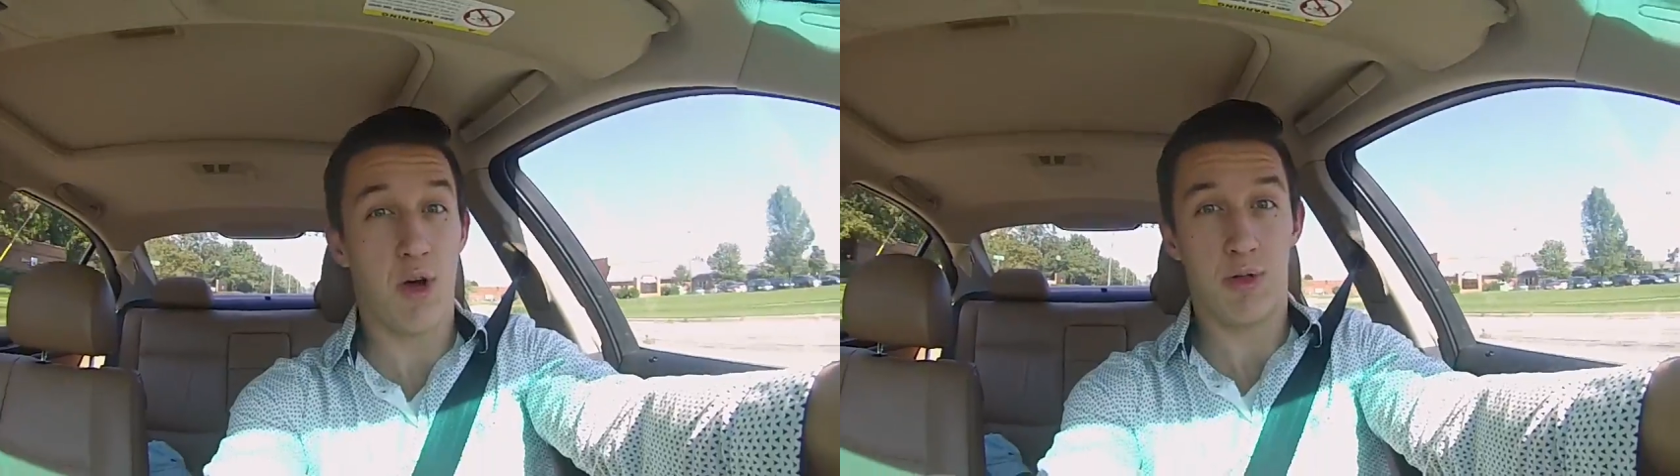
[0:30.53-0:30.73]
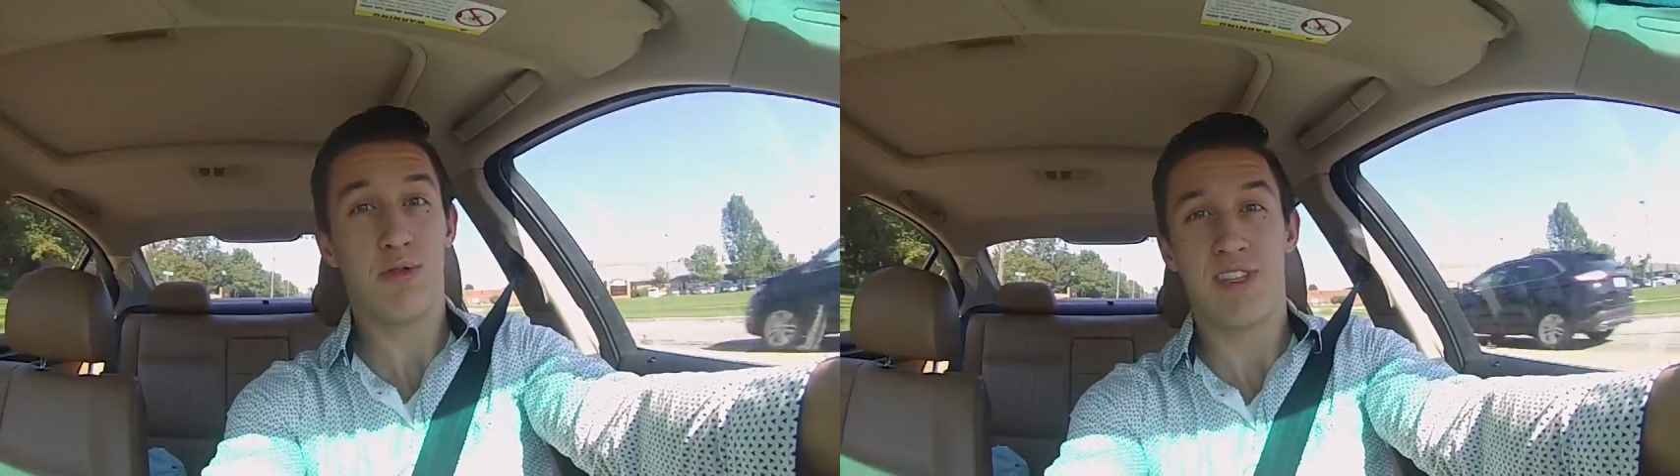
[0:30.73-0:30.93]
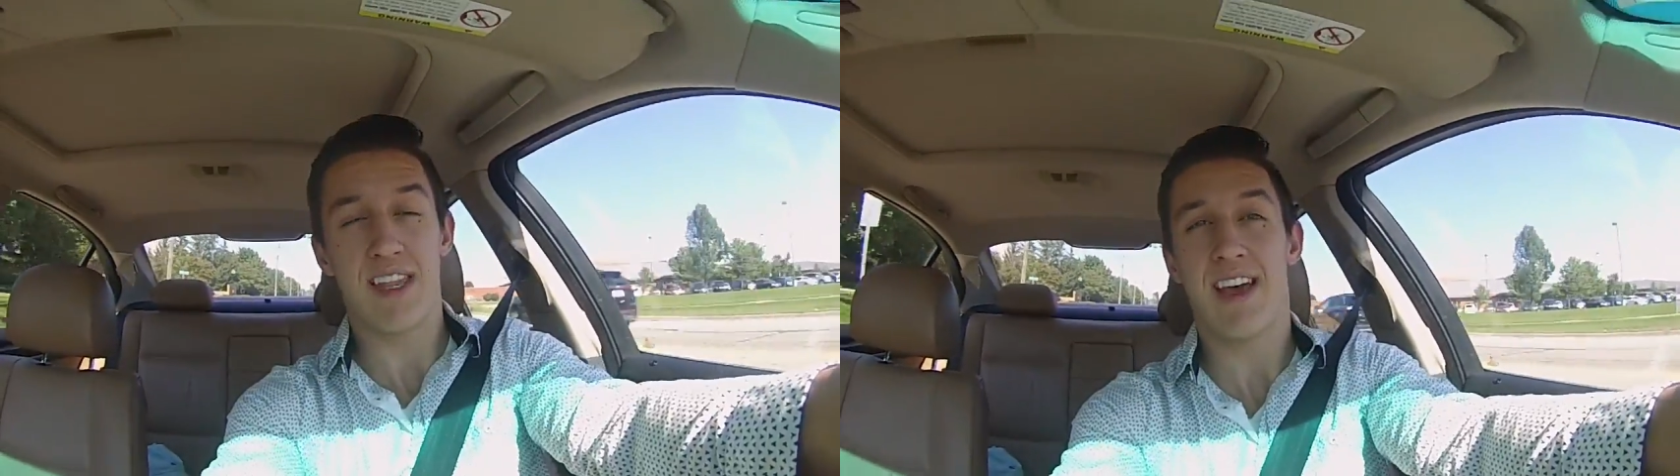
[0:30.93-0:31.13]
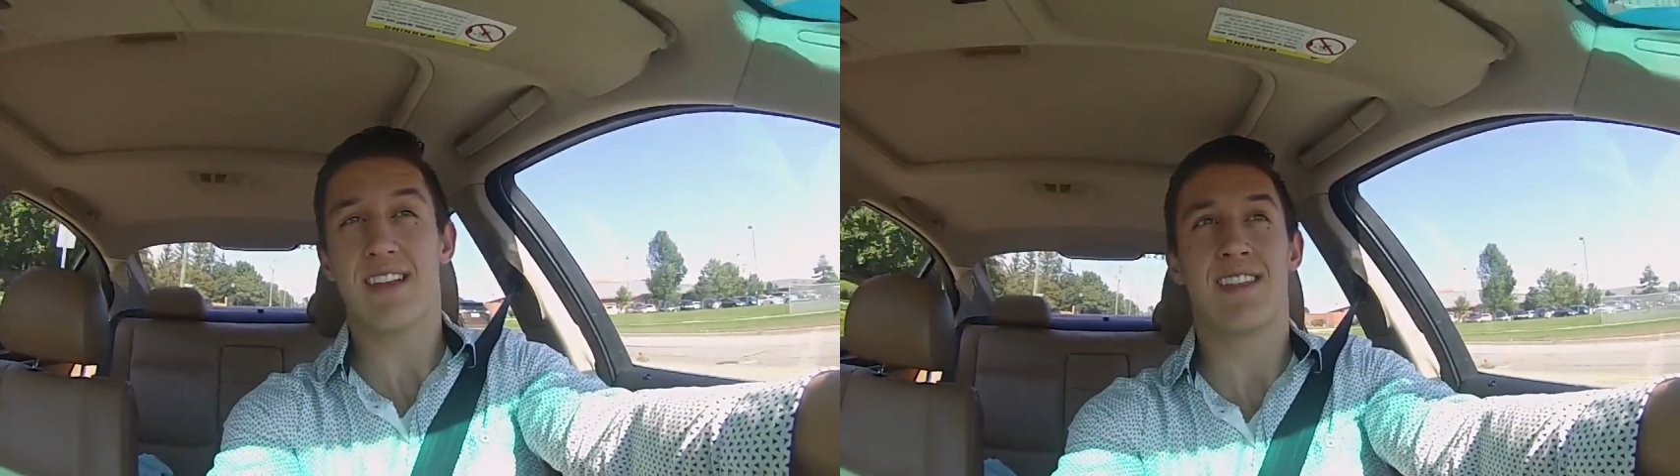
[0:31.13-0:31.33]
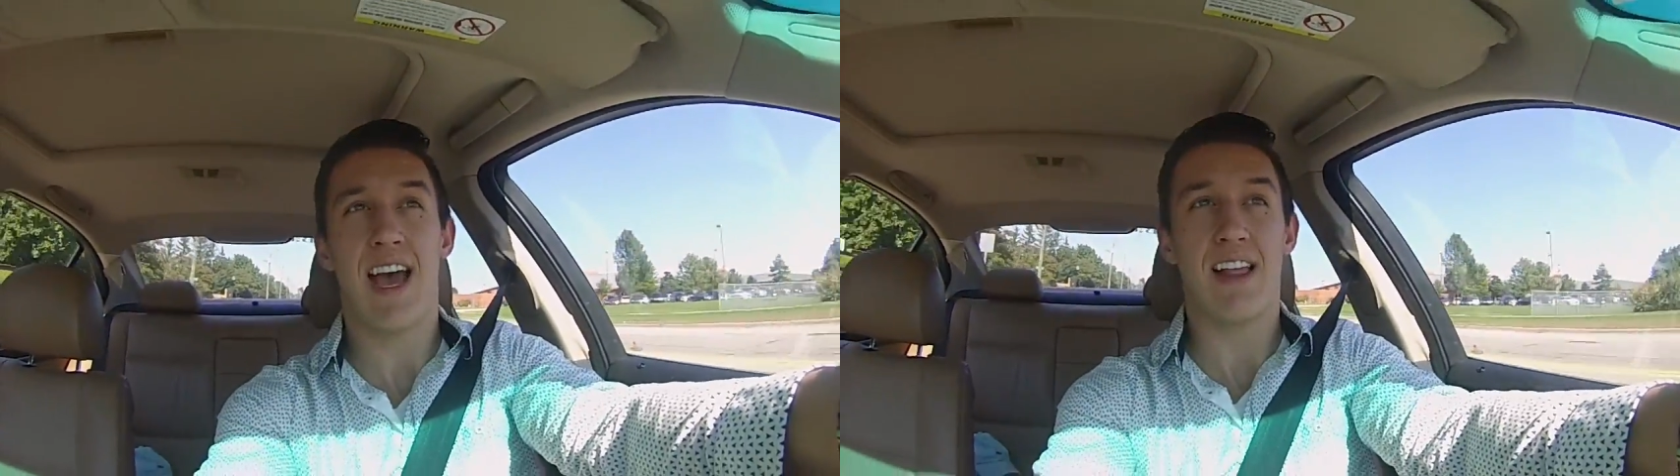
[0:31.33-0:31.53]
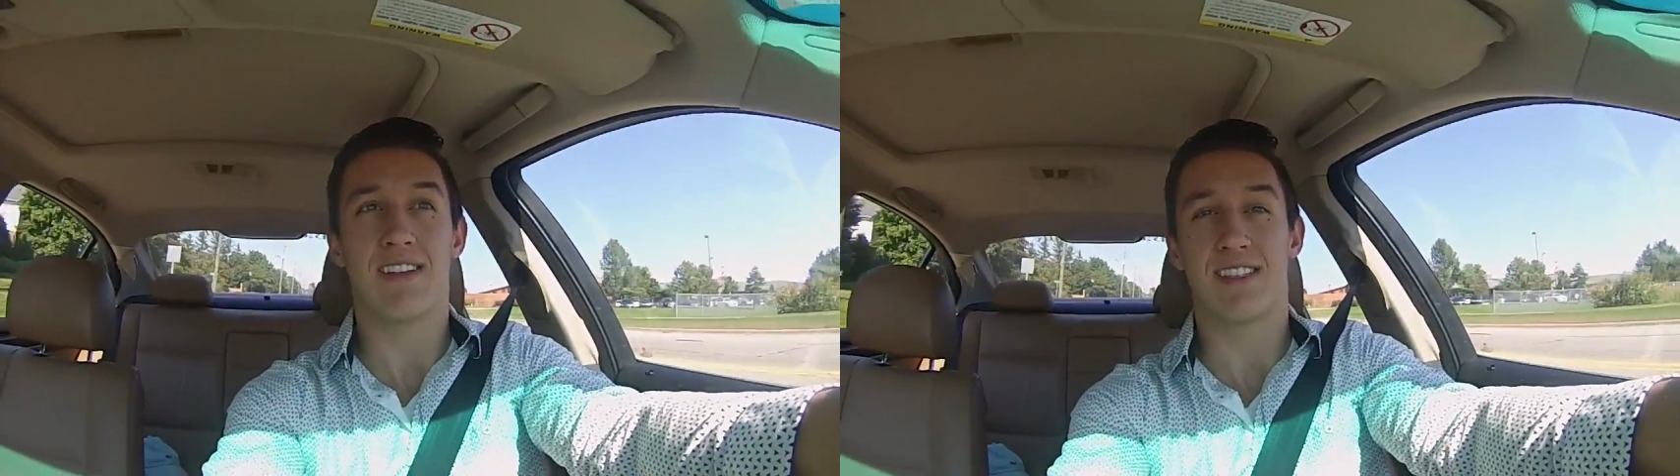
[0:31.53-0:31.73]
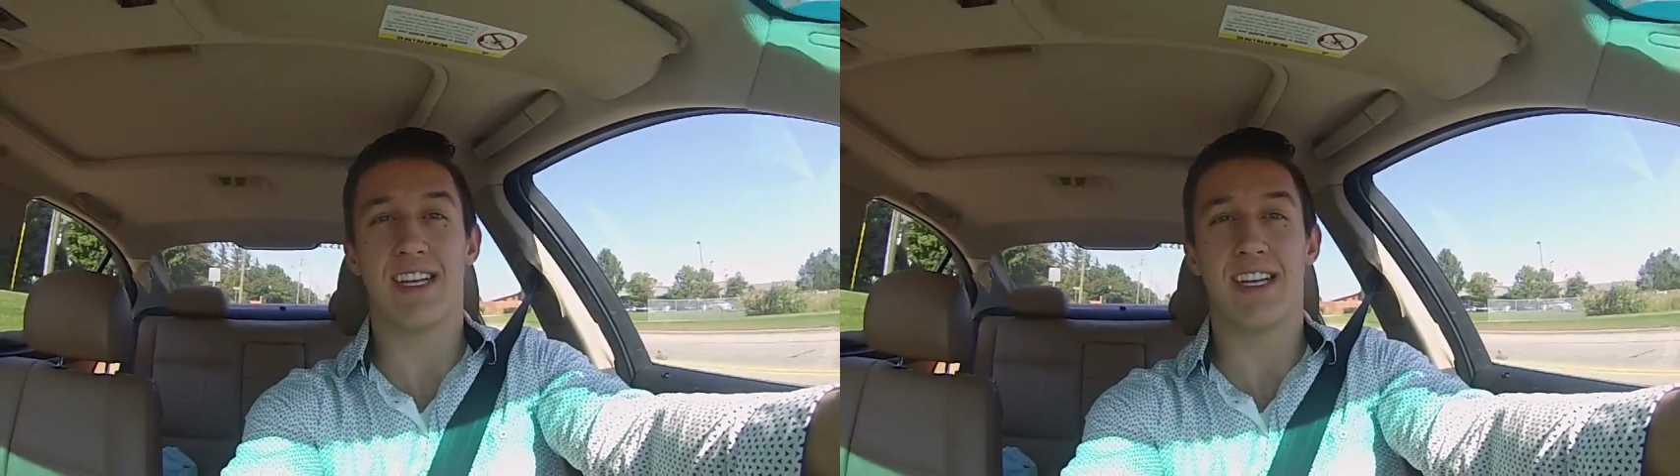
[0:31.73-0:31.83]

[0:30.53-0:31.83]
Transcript: Don't lose that thousand dollars.